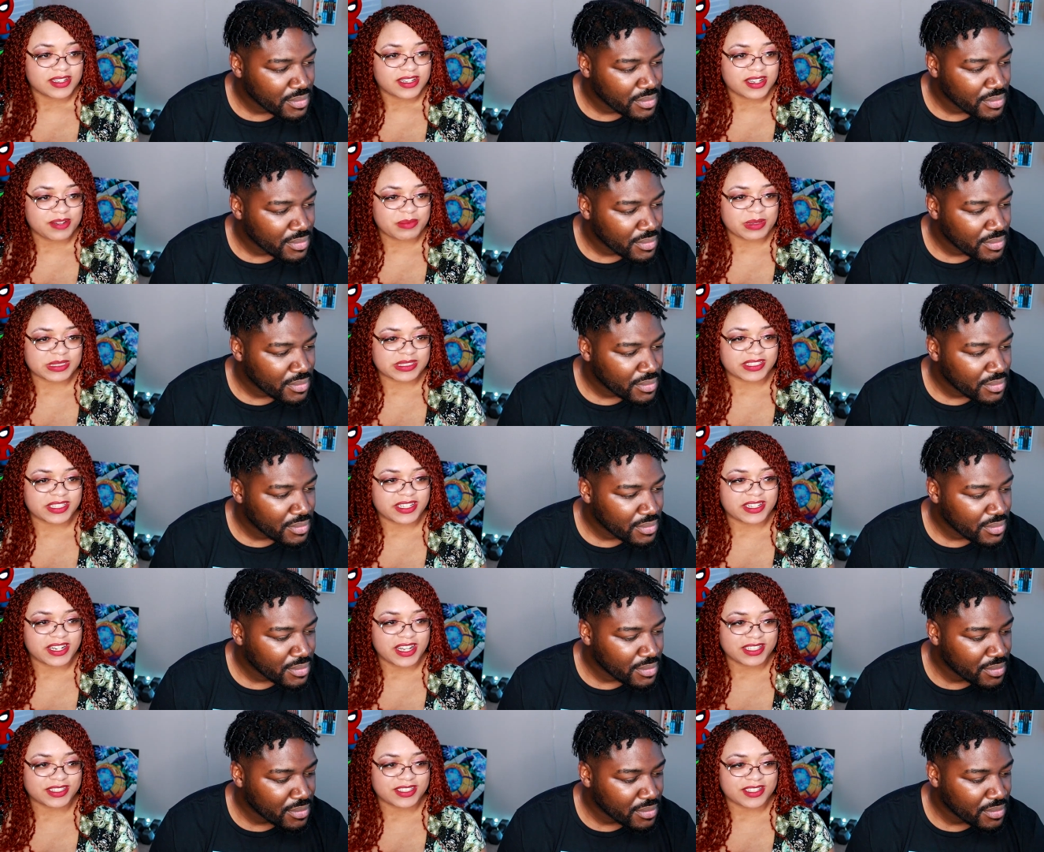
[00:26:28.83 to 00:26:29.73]
Speaker 1: I'm about to say,
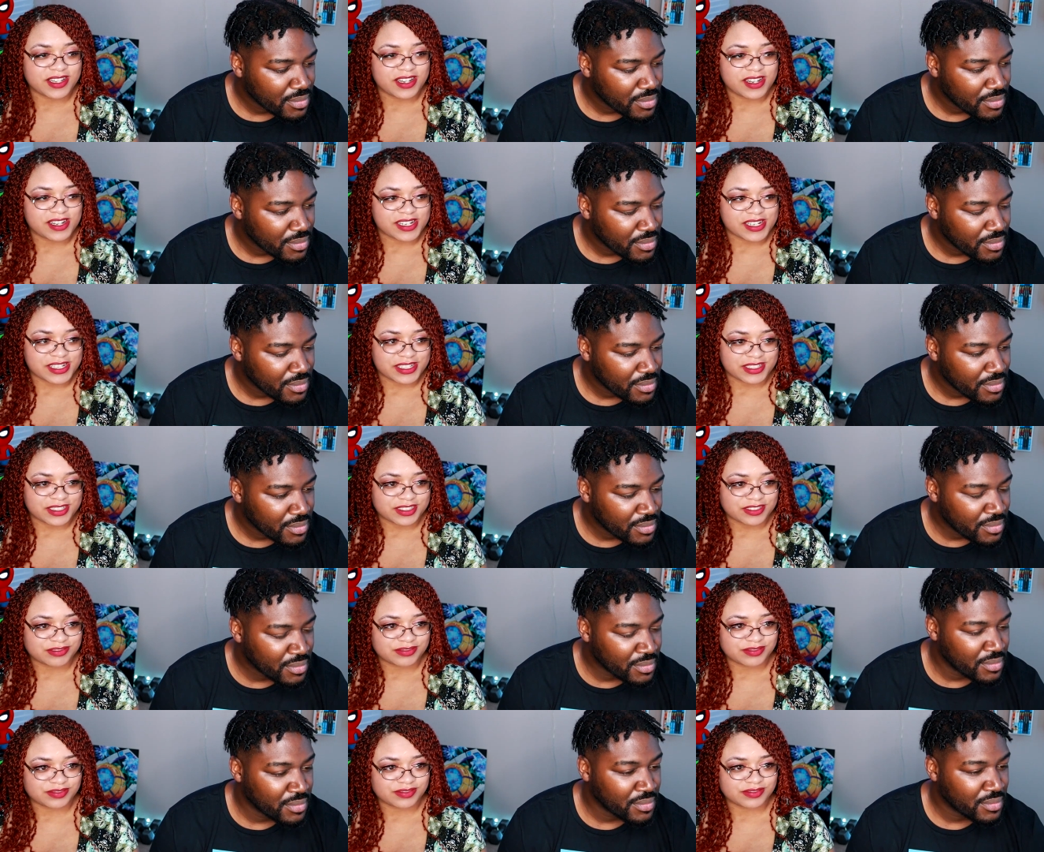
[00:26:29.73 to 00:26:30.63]
not the
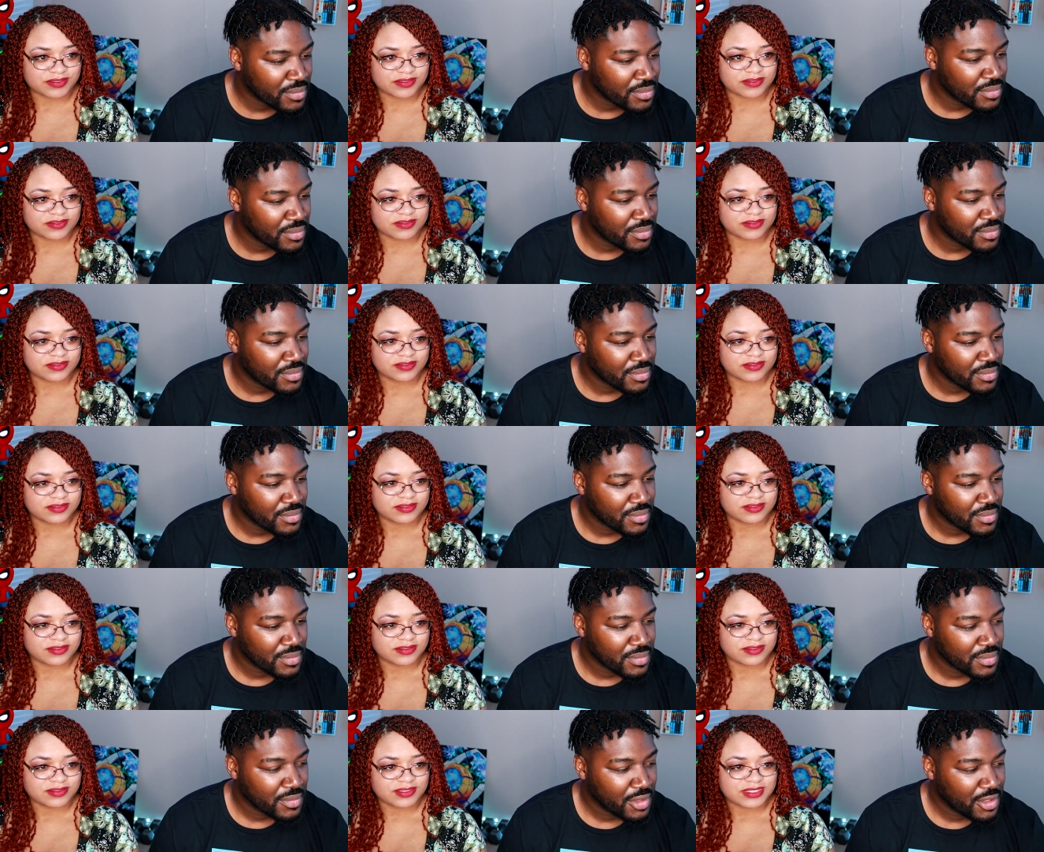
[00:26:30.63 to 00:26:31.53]
eye.
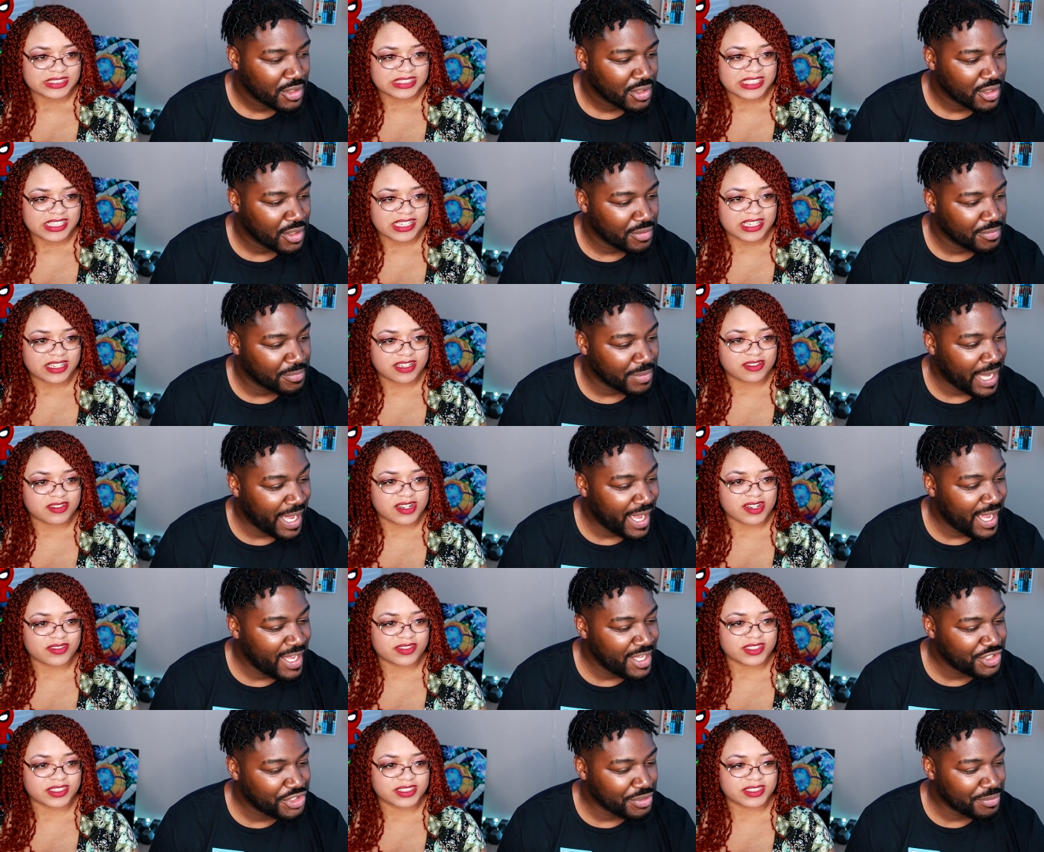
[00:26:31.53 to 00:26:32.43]

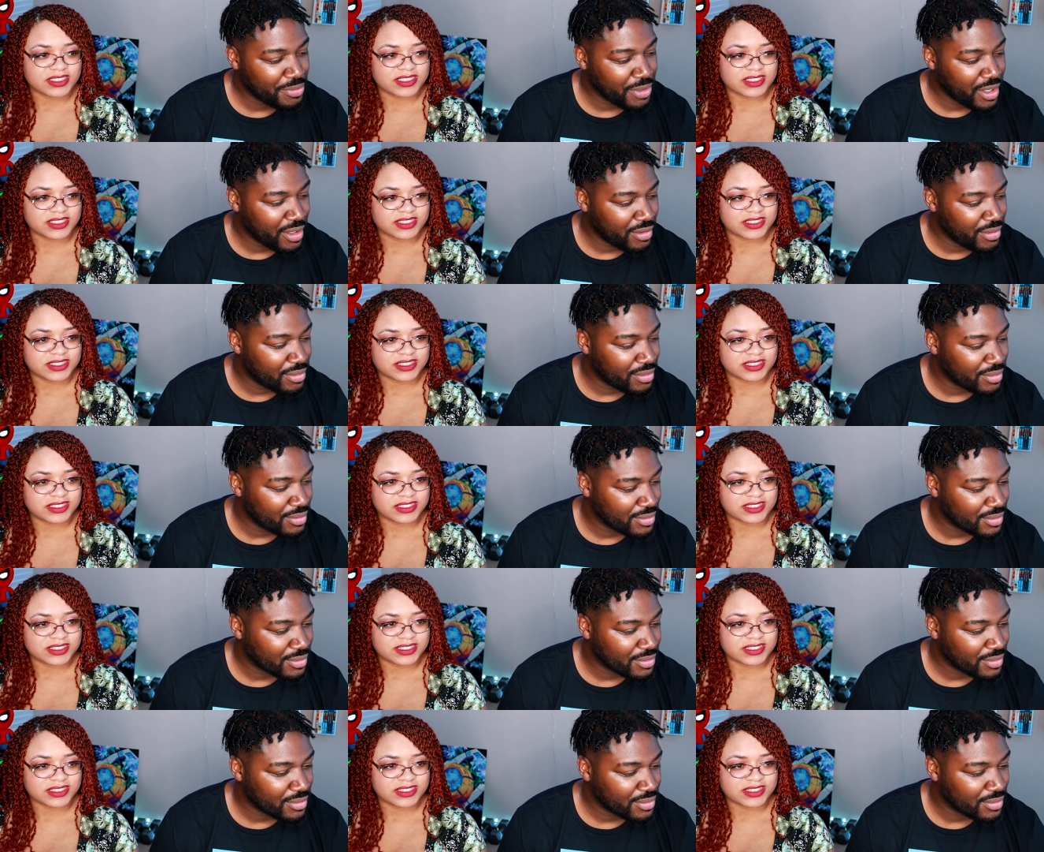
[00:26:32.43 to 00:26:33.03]
Behind you, bro.